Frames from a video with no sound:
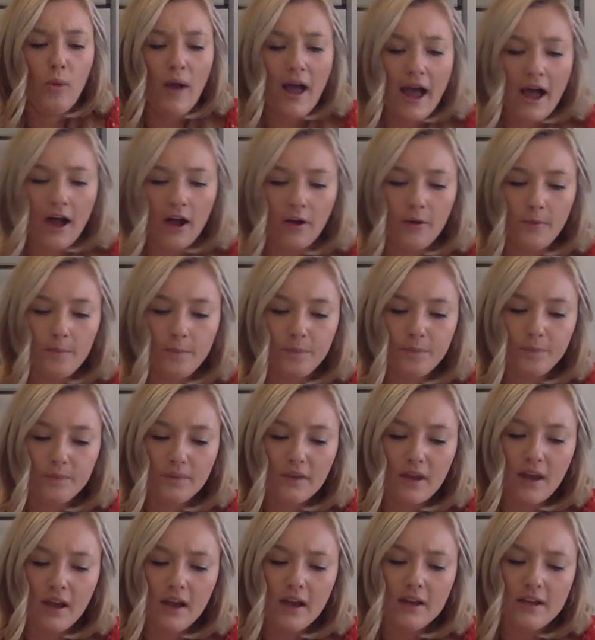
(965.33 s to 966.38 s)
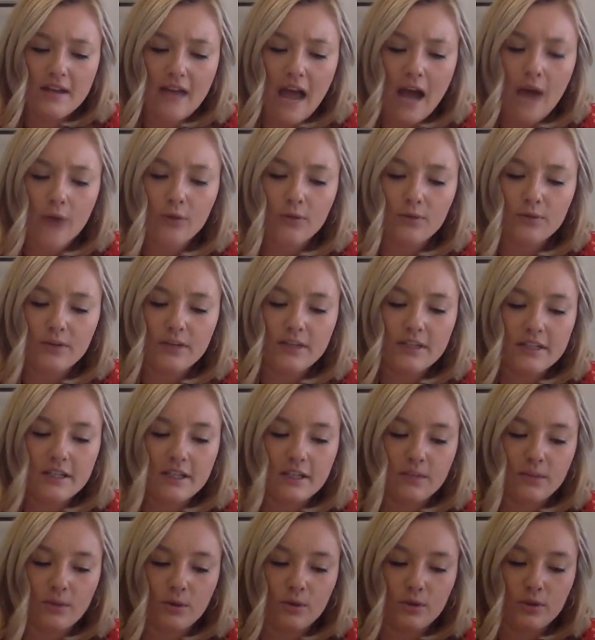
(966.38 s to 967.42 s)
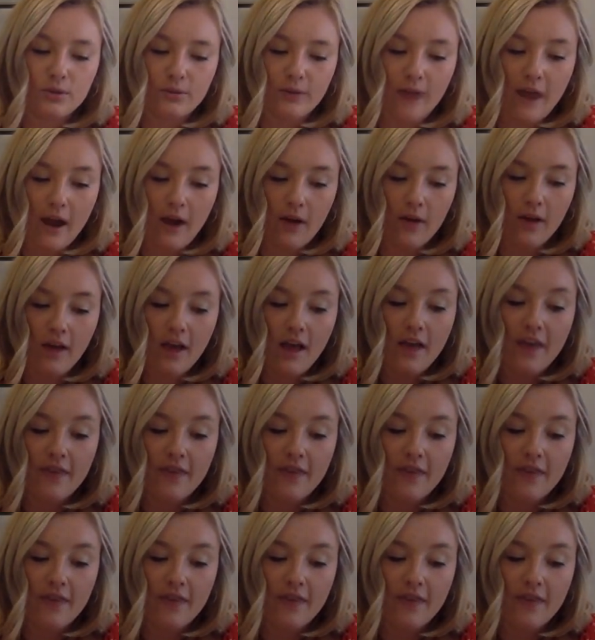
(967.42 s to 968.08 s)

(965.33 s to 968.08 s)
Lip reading: Well, now when recess rolls around,